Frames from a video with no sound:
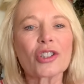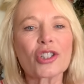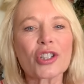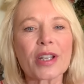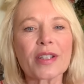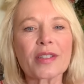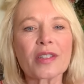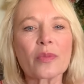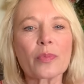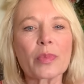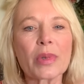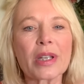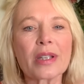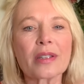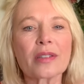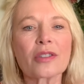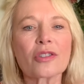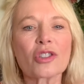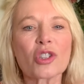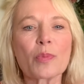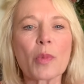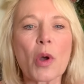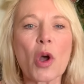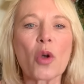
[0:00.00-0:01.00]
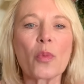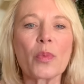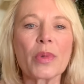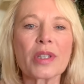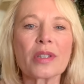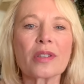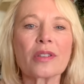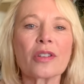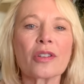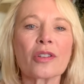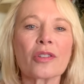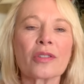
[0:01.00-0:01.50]
Chesapeake's Small
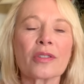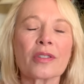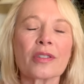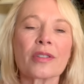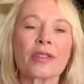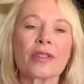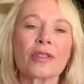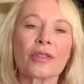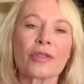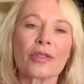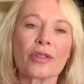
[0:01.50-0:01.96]
Business